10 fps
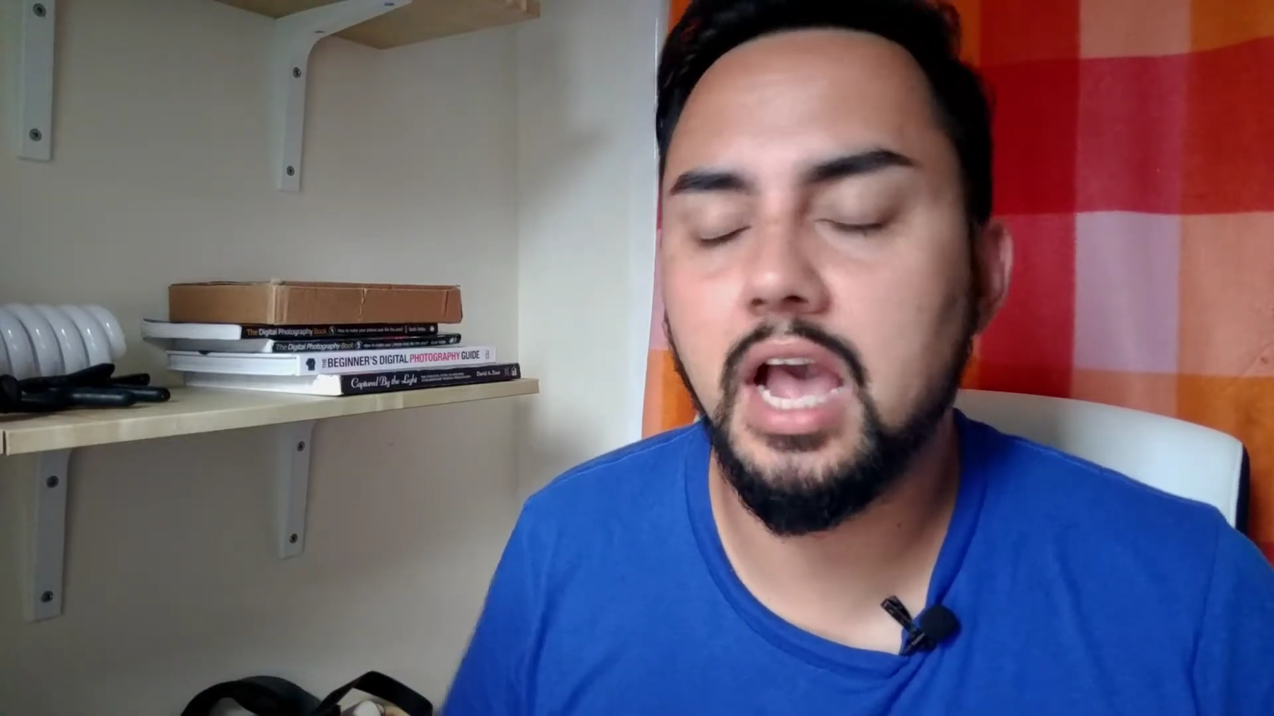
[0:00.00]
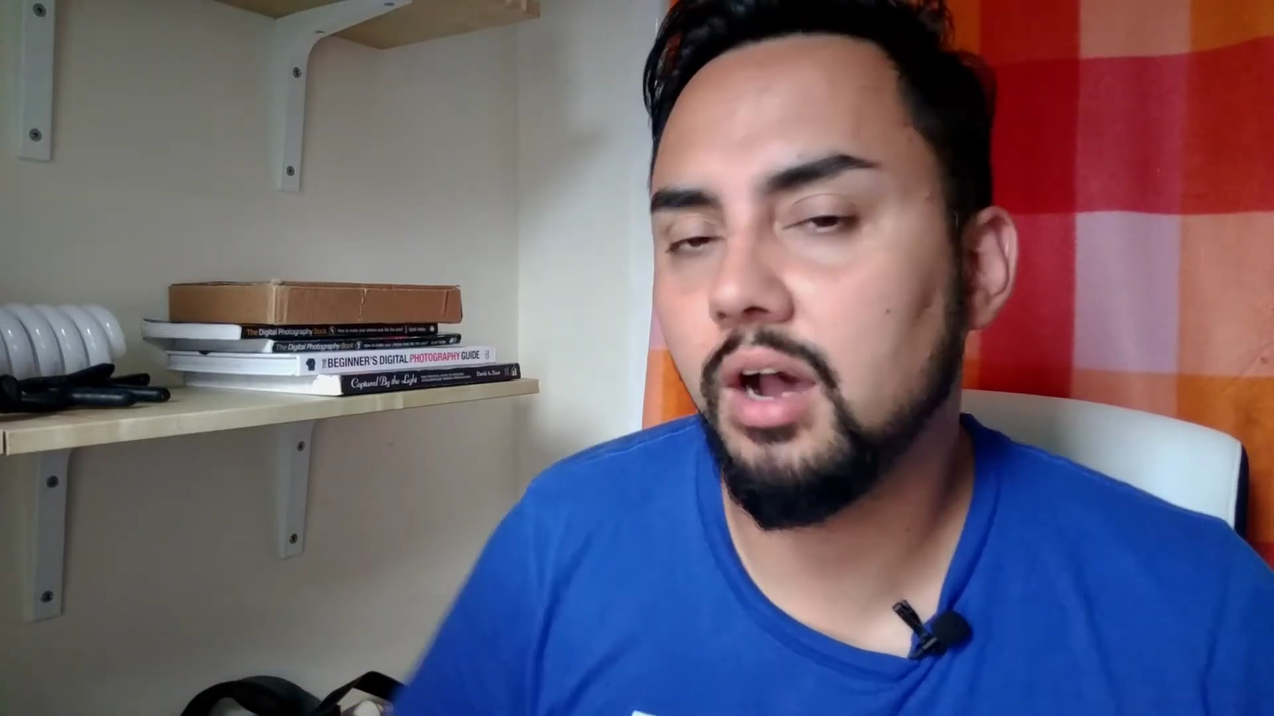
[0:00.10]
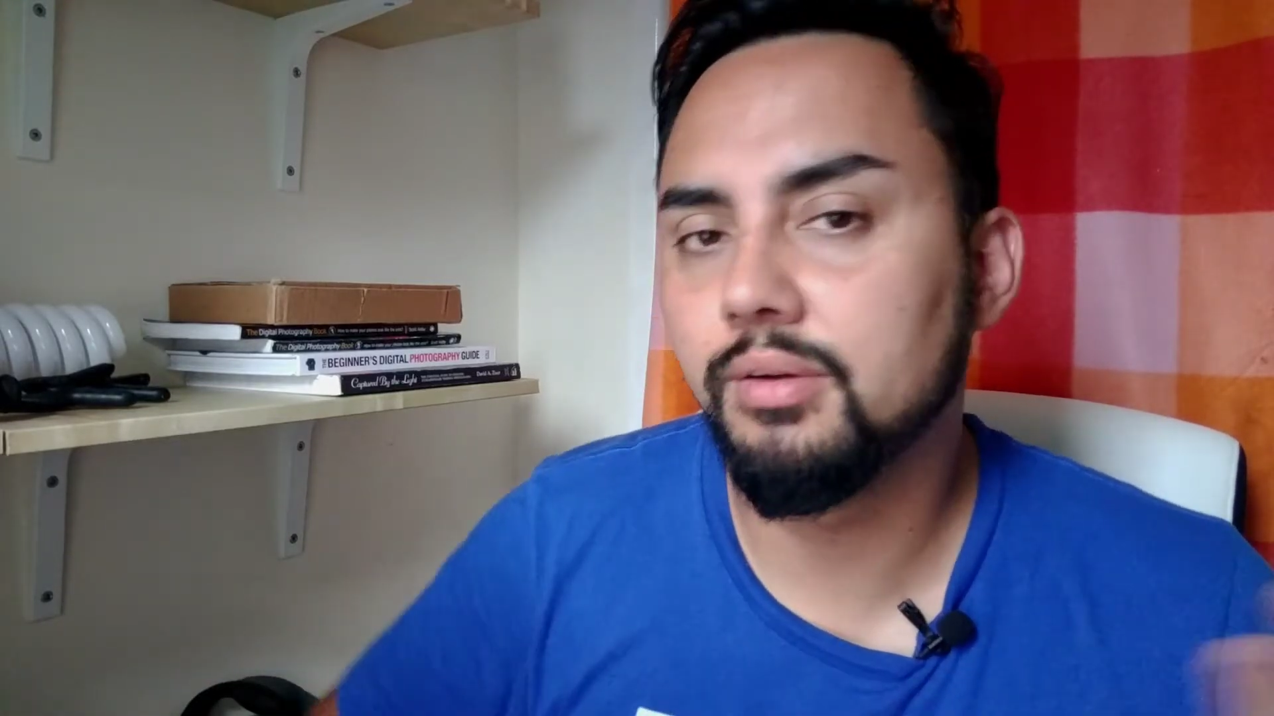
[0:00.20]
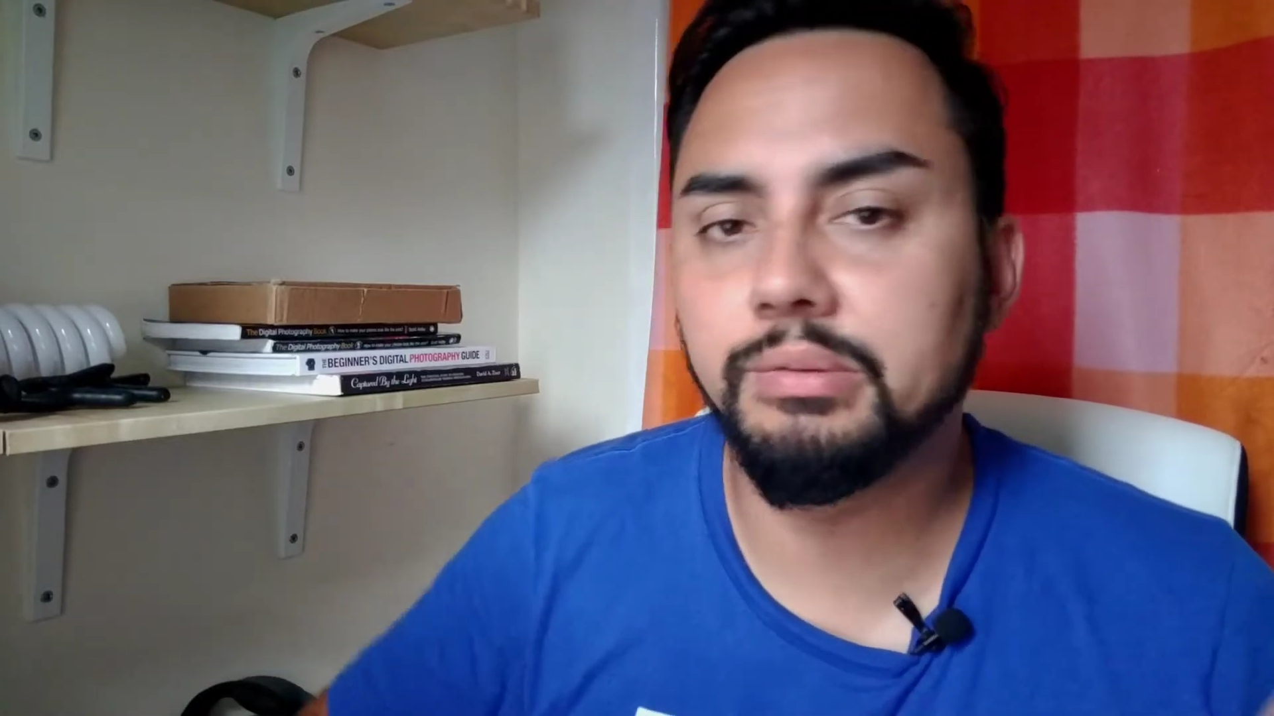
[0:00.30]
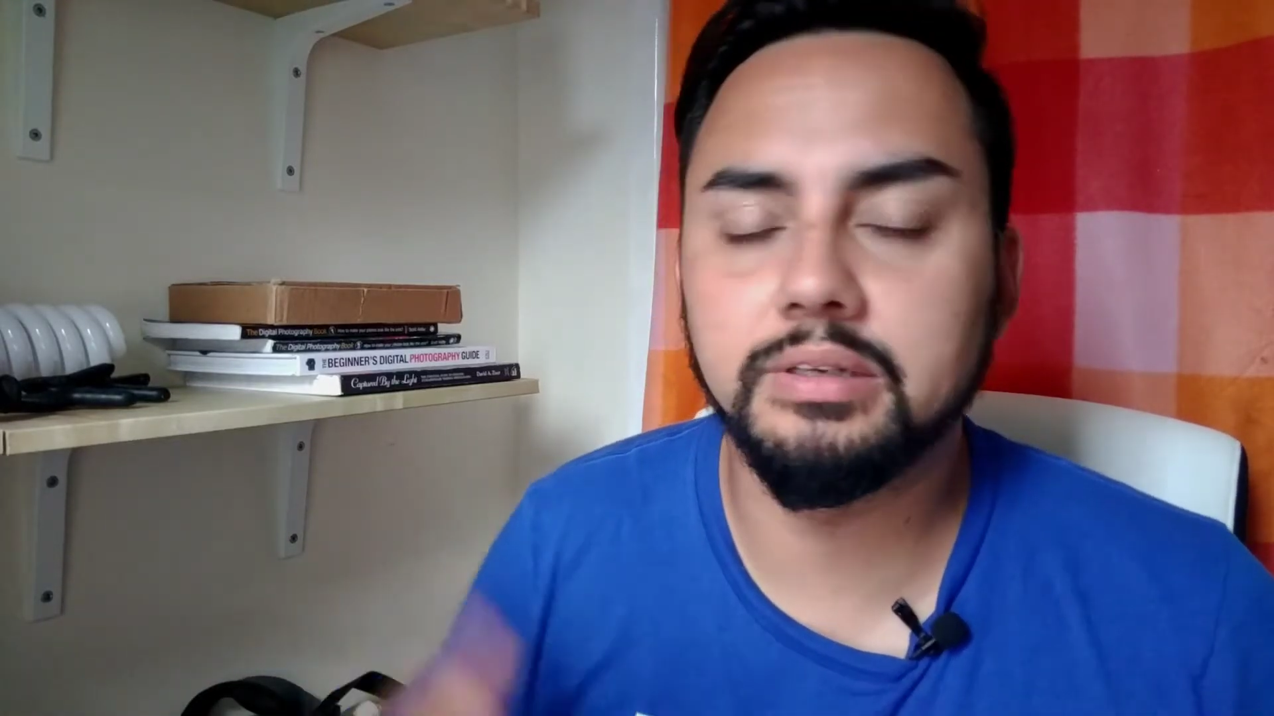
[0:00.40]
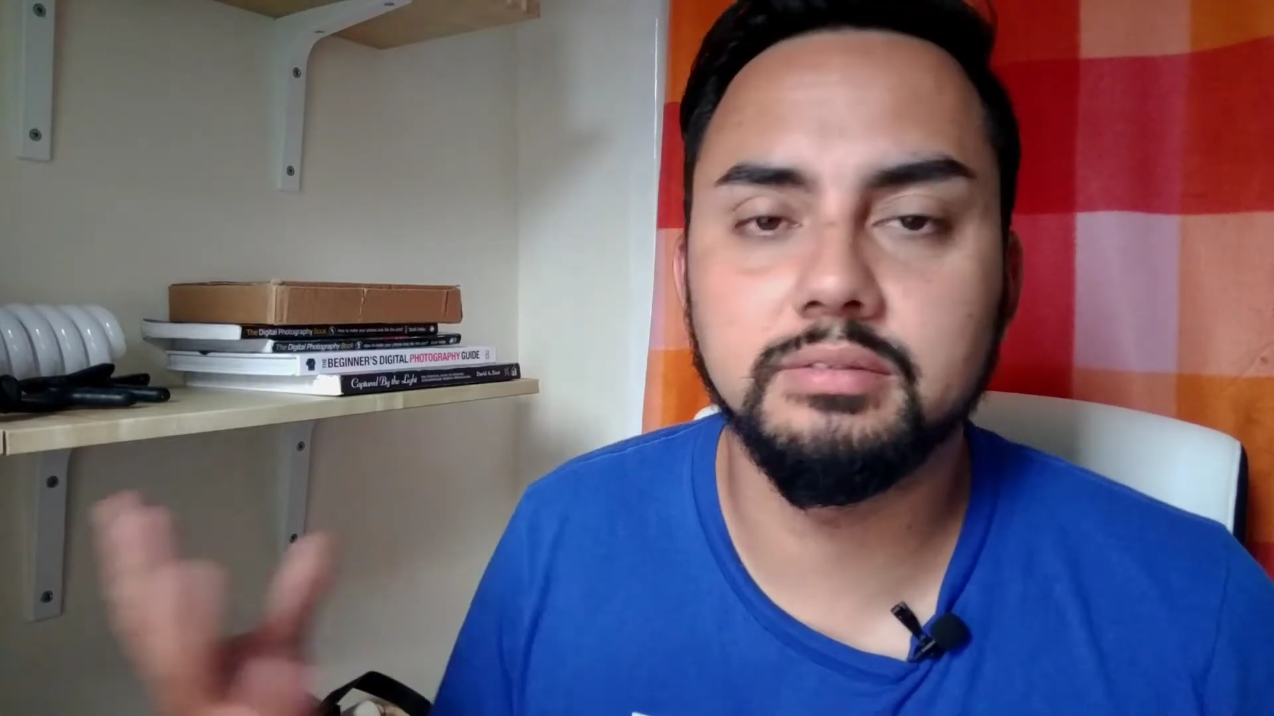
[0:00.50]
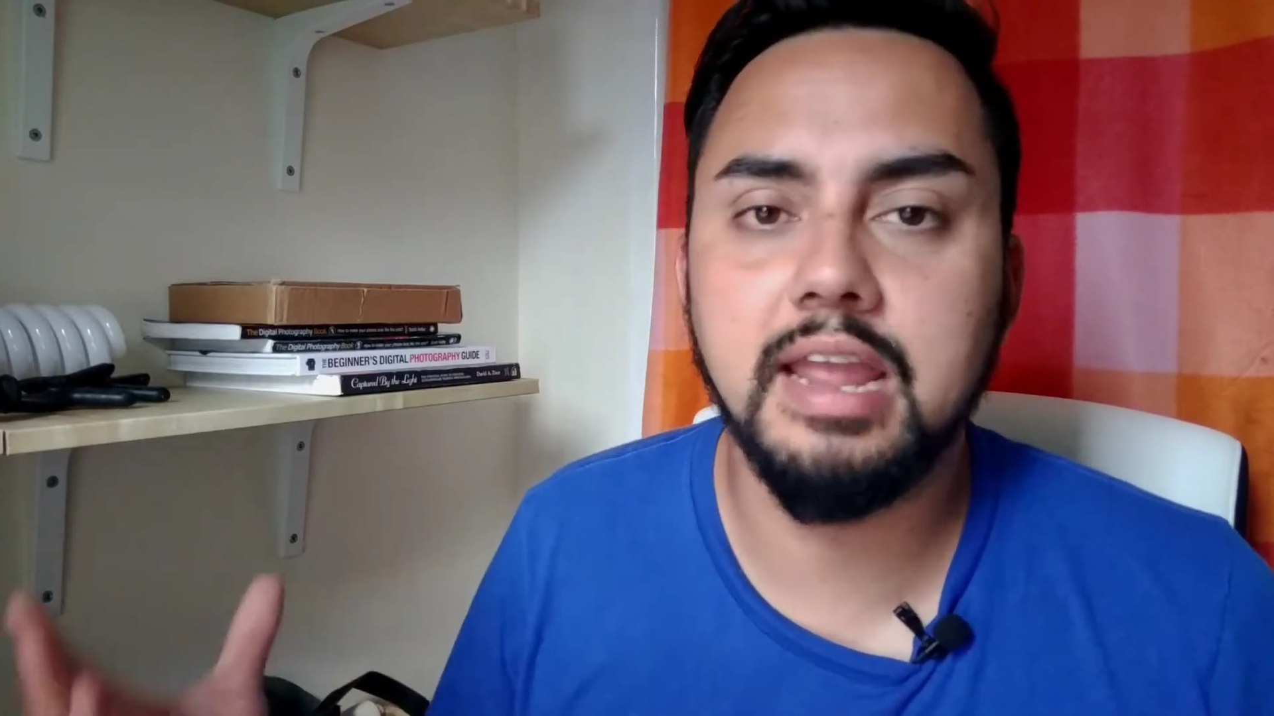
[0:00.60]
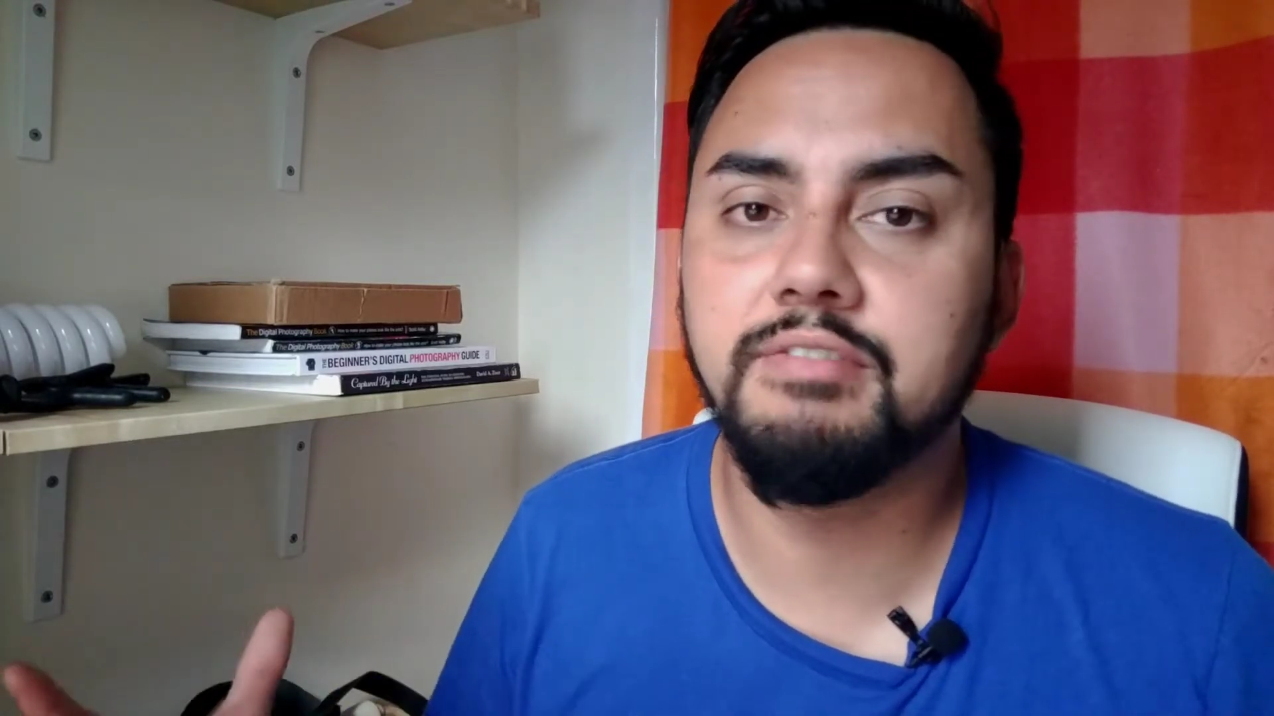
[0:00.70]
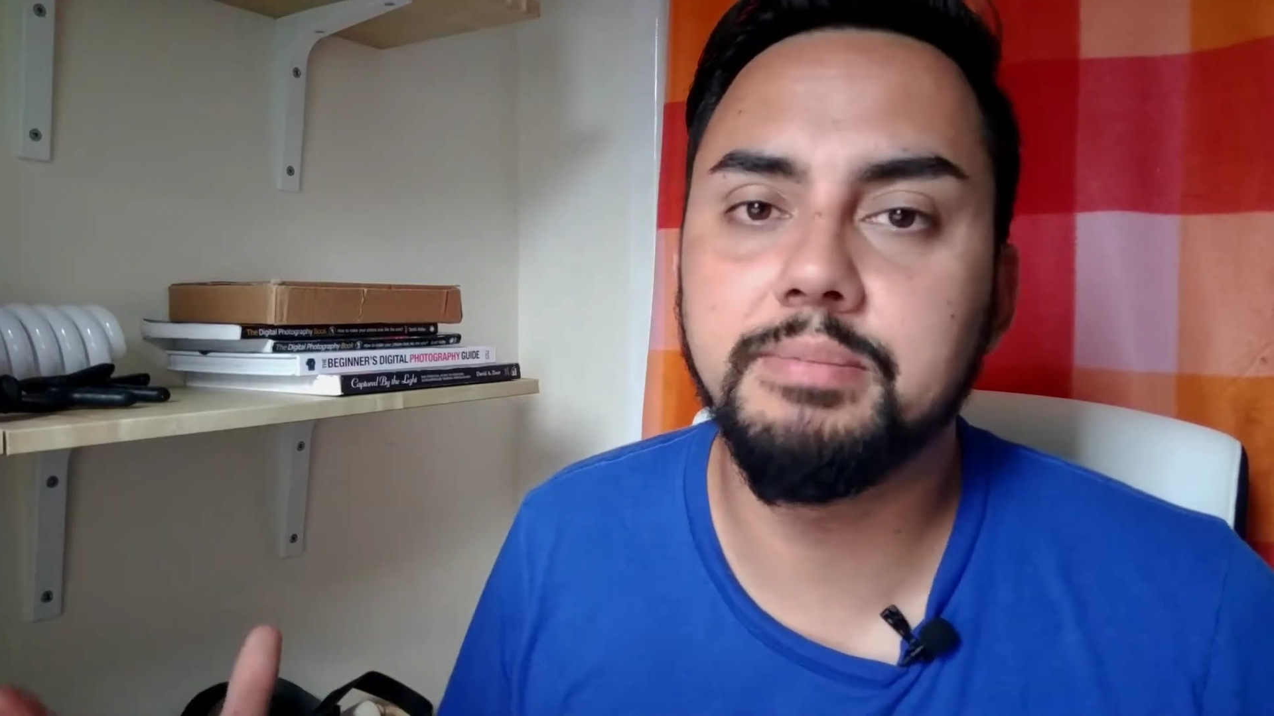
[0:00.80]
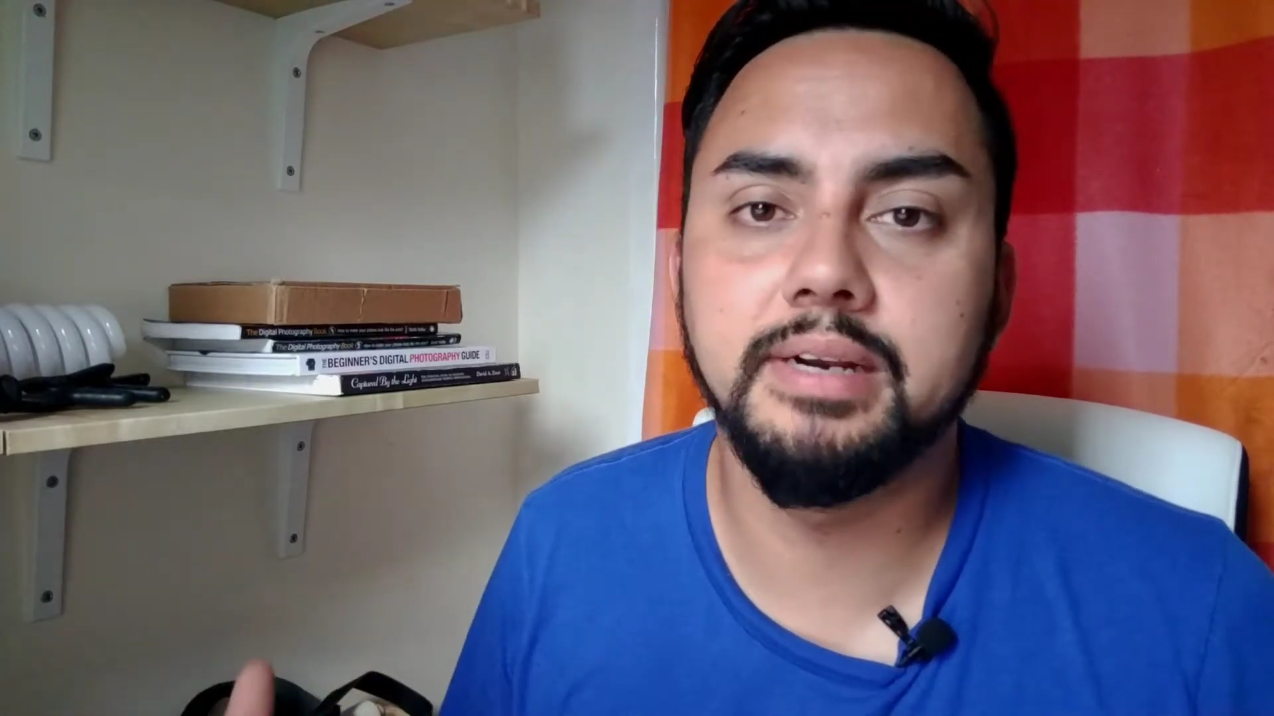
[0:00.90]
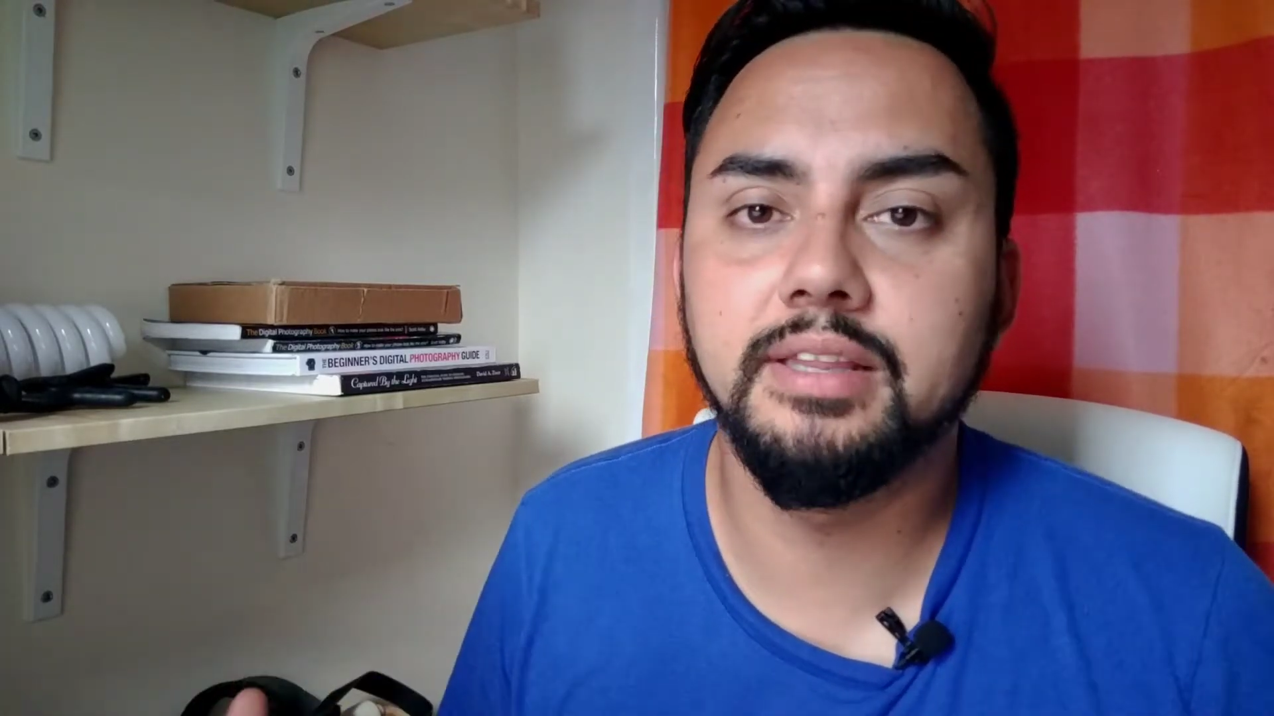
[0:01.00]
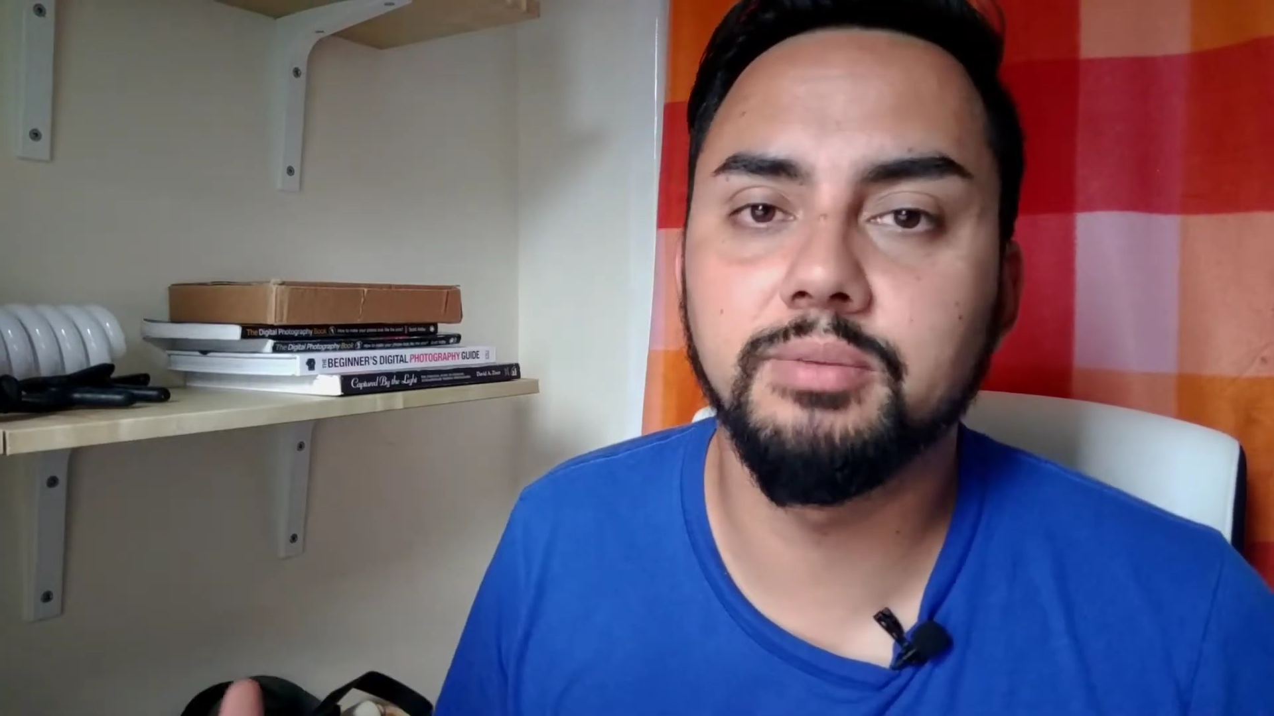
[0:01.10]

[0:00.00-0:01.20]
I want everybody